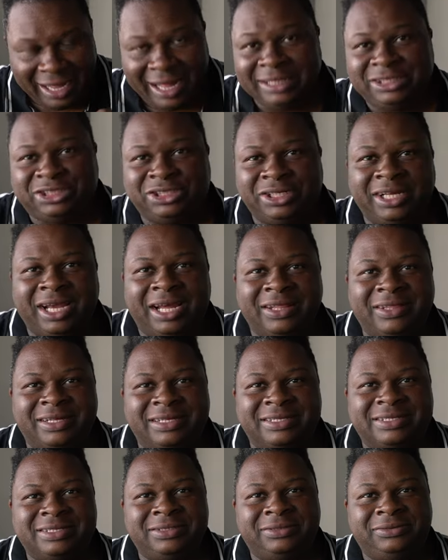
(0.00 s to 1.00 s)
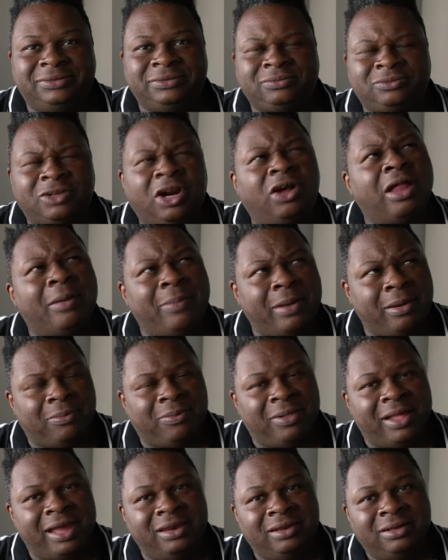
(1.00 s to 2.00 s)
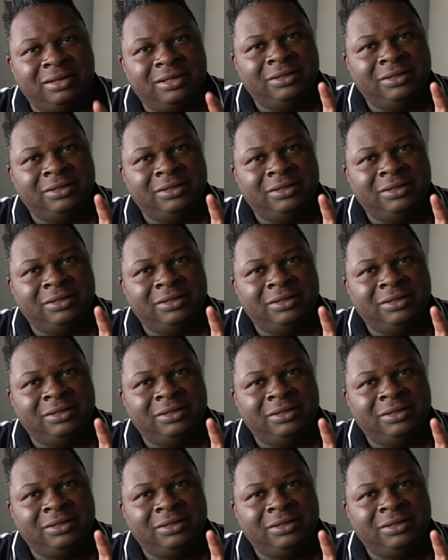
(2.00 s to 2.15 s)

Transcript: I should have got this. No, not paper plane.